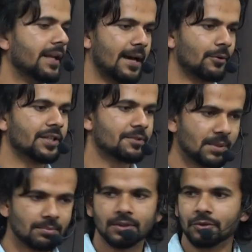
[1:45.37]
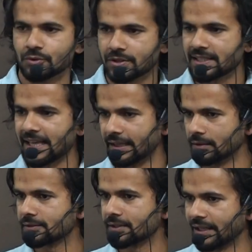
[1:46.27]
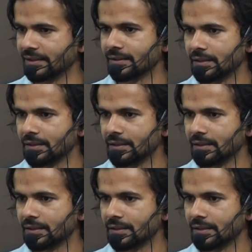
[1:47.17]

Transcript: nowadays people use scales, right?